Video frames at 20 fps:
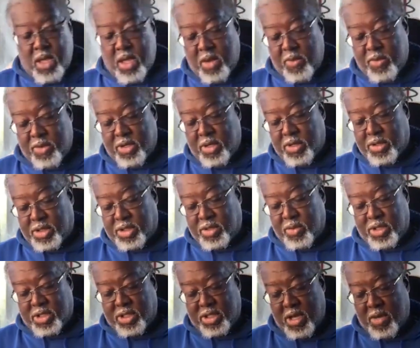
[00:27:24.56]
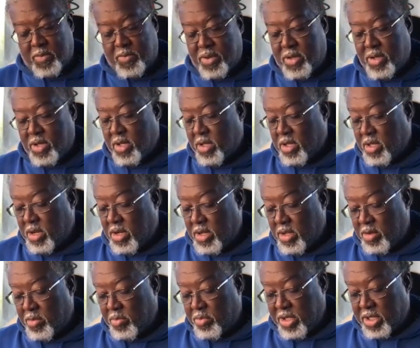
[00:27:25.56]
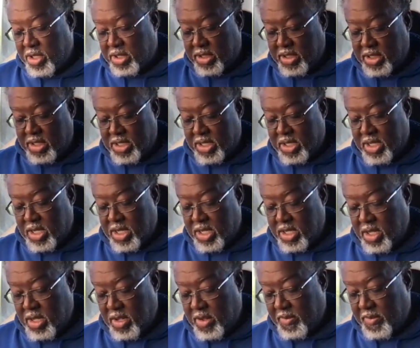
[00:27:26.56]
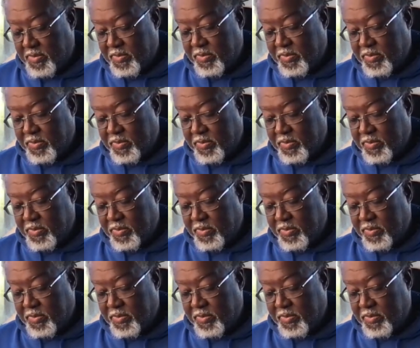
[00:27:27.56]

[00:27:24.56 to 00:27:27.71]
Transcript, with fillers: And we're going to switch up a little bit today